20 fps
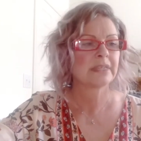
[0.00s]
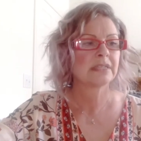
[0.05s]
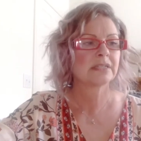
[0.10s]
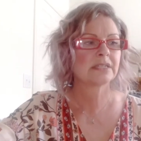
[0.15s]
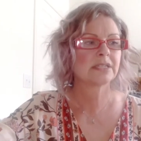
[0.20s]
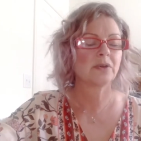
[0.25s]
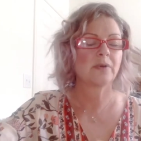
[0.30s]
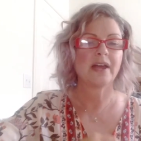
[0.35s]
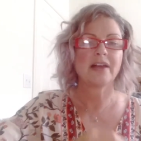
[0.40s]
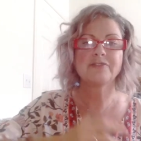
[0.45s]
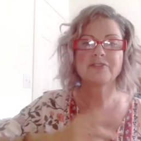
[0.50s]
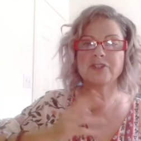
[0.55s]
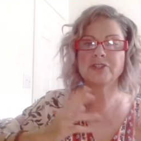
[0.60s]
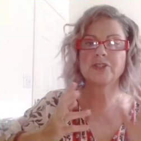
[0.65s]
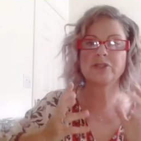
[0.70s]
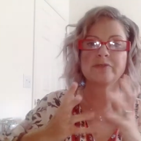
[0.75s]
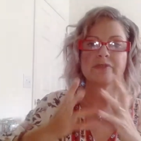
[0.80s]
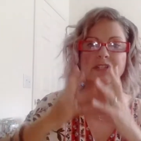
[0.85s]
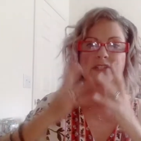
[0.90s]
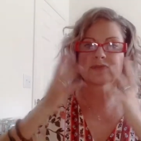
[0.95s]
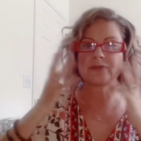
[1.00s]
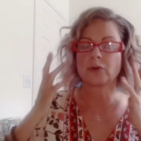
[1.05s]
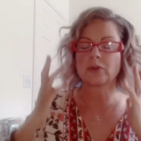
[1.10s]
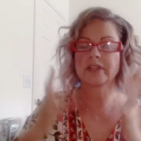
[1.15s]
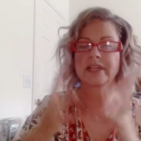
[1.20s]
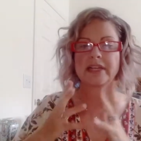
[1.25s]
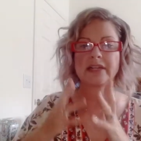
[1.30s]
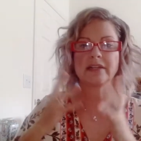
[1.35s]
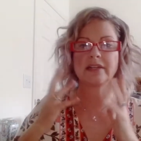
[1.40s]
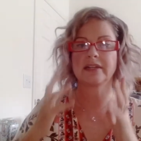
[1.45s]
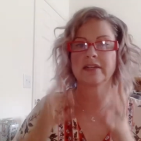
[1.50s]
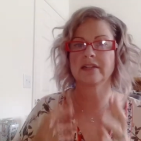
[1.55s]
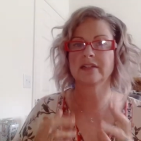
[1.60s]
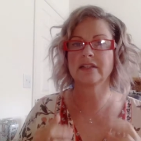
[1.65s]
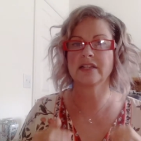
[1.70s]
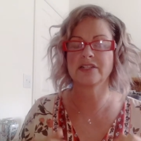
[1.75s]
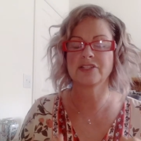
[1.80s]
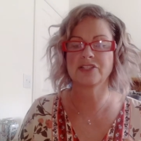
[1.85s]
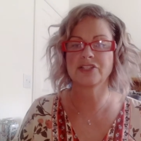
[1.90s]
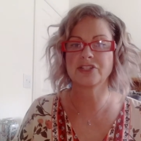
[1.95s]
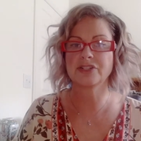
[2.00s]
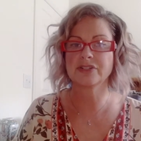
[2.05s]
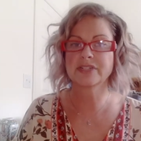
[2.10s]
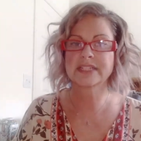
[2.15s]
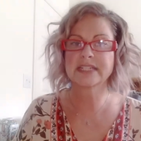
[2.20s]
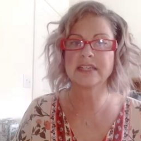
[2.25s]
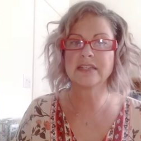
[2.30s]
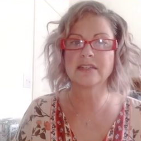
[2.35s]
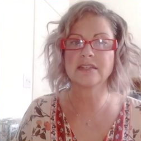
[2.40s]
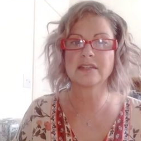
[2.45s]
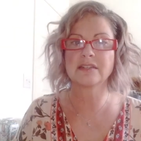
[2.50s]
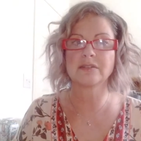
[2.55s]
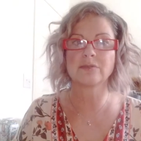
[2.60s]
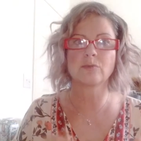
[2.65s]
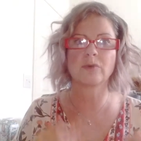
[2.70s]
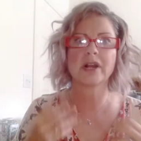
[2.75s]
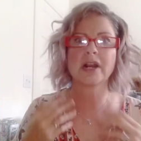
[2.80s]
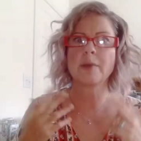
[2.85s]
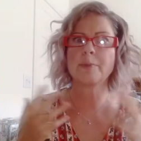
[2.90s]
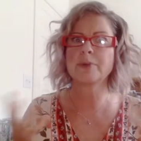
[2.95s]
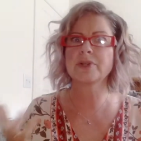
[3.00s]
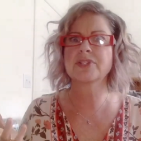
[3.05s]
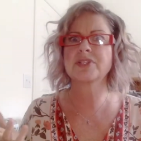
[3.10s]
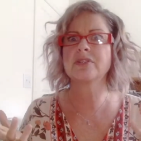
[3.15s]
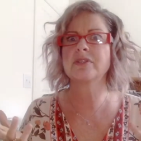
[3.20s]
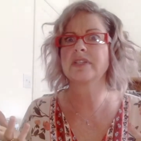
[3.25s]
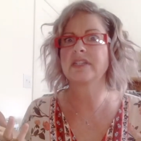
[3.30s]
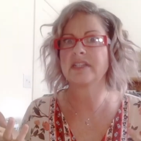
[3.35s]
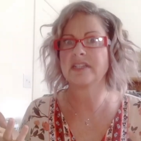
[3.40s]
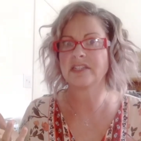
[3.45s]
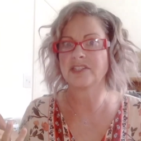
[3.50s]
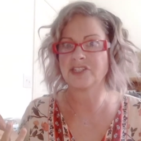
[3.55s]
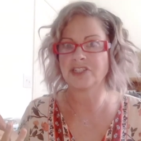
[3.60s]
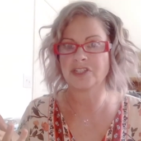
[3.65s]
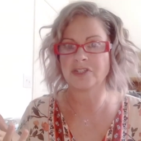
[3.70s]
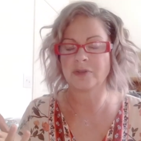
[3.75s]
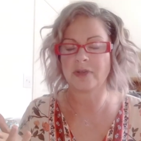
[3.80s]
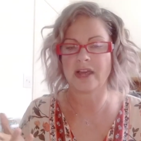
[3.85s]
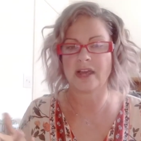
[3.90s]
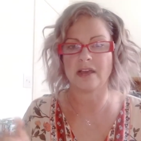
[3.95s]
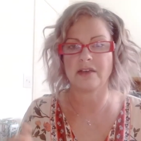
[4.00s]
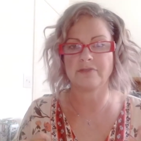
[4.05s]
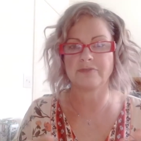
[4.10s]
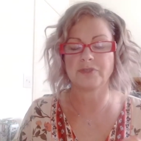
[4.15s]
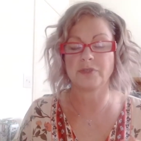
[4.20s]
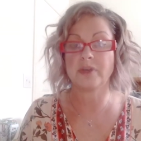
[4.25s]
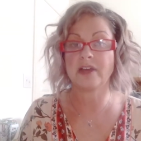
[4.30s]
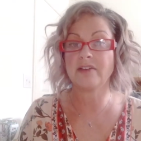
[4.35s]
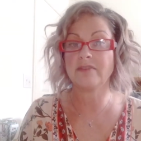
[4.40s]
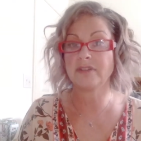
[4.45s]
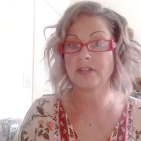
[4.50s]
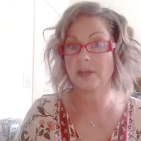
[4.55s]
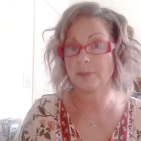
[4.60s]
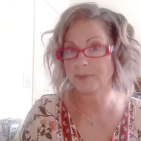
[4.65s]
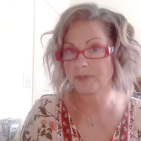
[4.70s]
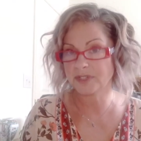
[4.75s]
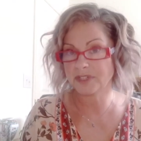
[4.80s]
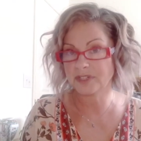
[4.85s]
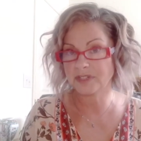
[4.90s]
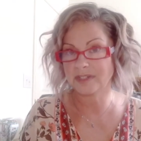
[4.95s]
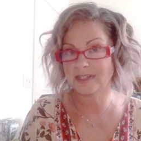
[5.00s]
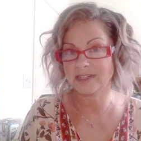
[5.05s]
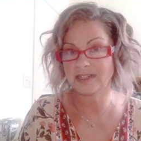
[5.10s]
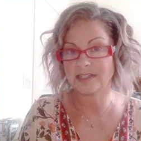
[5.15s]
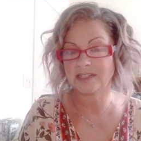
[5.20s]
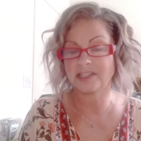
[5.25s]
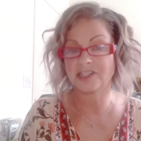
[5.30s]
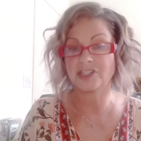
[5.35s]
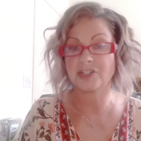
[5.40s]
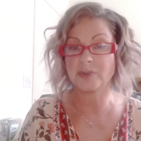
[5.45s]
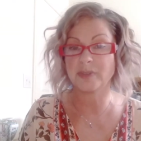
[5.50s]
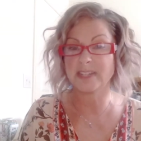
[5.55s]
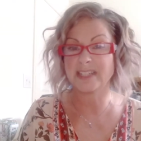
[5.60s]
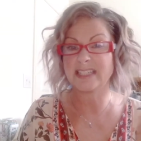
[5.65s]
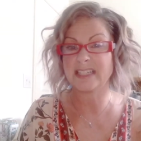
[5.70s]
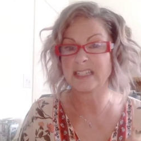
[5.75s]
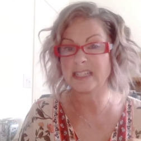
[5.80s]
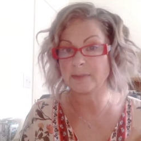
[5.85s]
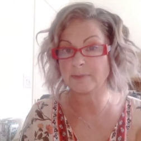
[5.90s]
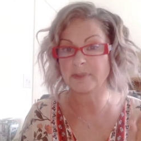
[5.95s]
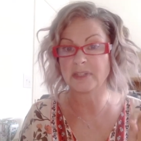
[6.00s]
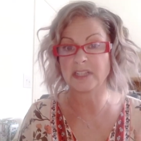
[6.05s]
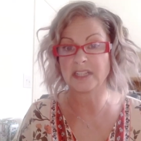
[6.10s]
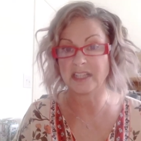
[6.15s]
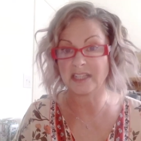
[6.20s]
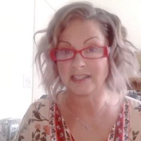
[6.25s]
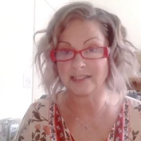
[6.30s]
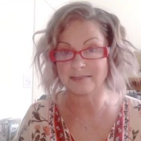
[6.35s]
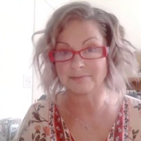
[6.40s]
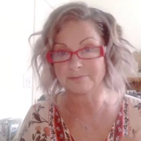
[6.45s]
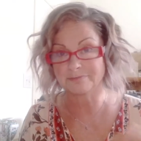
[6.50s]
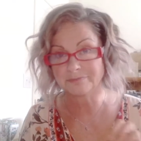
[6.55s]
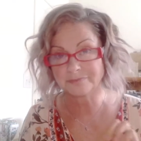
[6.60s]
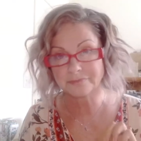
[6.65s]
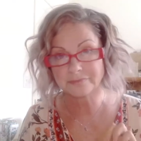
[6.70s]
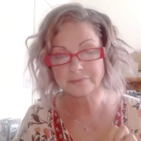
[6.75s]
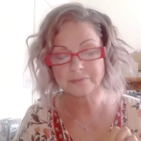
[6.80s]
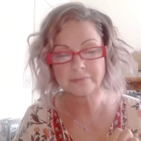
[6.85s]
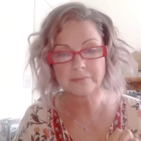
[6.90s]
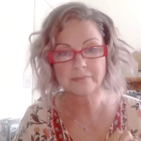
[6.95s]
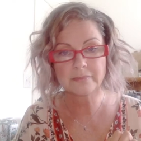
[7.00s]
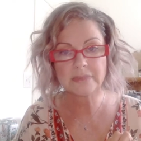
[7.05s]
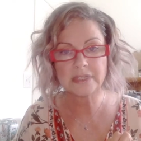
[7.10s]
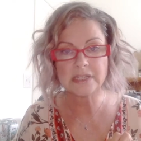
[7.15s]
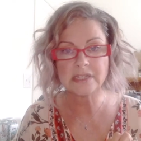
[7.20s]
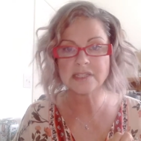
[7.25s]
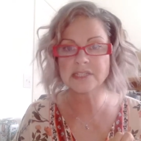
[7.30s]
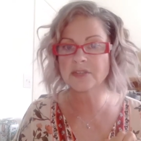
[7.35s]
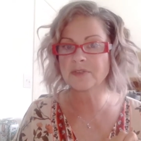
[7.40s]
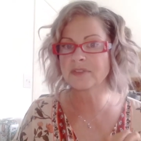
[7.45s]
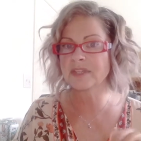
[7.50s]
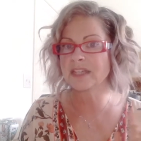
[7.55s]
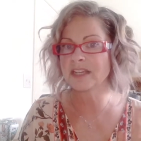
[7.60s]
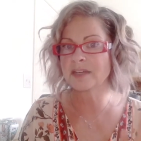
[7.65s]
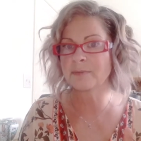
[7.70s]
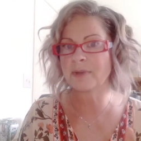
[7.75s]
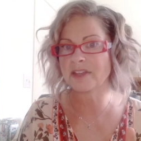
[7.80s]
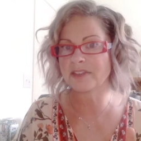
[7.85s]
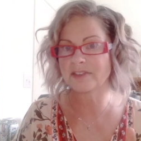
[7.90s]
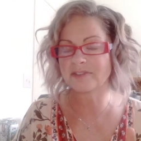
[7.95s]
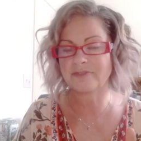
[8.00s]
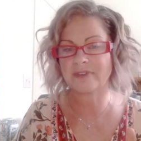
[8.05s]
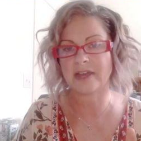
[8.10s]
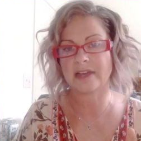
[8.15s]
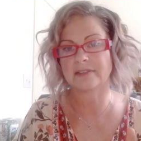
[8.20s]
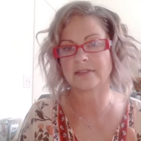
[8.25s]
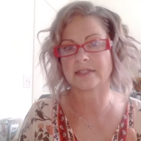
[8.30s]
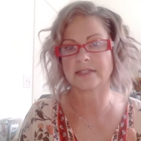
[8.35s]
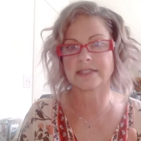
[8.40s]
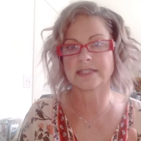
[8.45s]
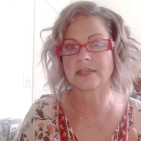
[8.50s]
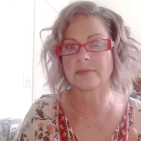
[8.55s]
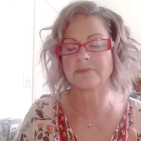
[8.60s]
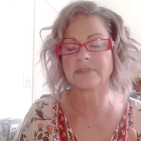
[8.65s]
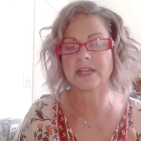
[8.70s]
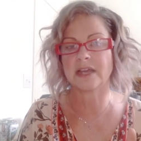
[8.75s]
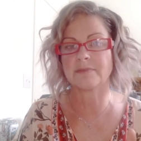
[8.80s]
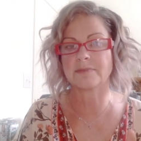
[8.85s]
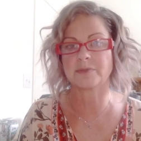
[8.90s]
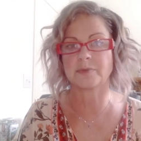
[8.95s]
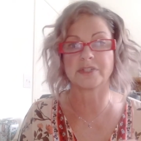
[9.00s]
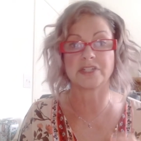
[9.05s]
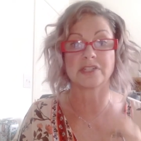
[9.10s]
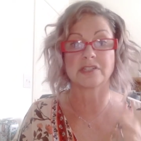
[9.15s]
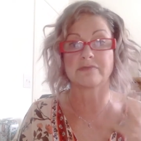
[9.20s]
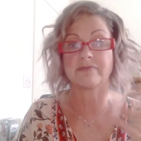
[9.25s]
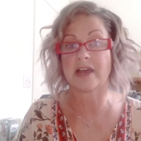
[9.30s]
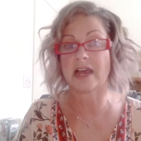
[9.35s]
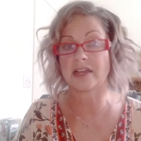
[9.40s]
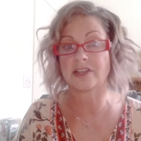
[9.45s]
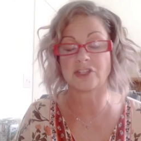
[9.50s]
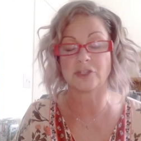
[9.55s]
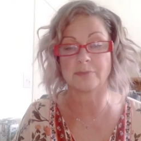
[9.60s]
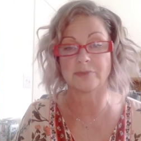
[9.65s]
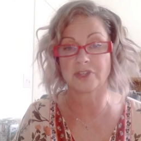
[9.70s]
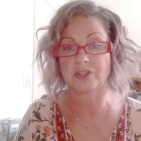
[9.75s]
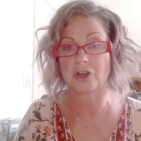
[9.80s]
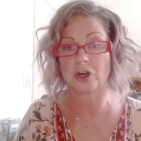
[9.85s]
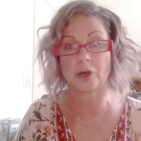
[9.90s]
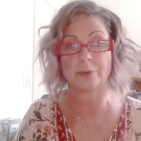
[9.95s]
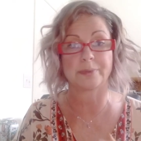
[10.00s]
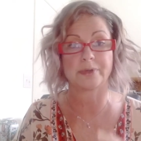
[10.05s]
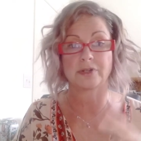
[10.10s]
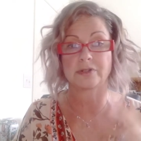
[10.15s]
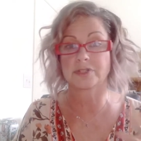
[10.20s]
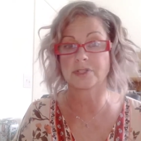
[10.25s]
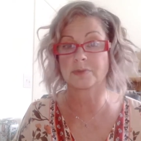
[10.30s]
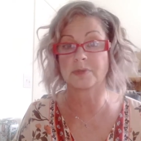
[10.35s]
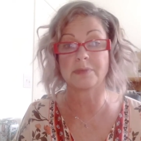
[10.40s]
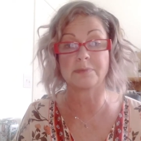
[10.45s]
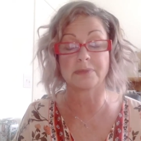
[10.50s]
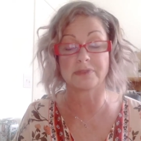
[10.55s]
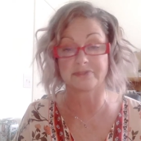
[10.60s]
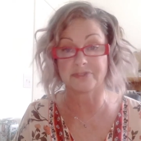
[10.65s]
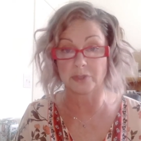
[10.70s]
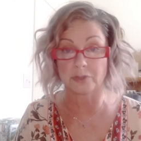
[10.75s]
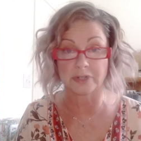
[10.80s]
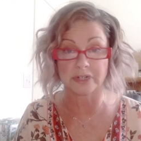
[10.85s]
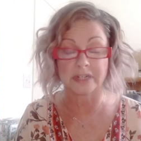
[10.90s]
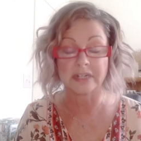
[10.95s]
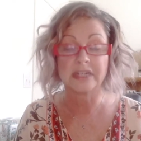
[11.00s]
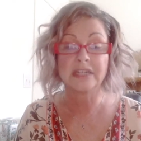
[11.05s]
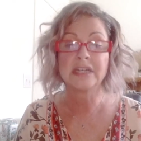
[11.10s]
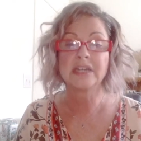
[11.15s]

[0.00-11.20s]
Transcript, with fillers: So, after you've exfoliated and cleansed your skin, what opportunity do you have? You have an opportunity to do a deep clean. So think about the fact that sometimes we just vacuum the carpet or sweep the floor,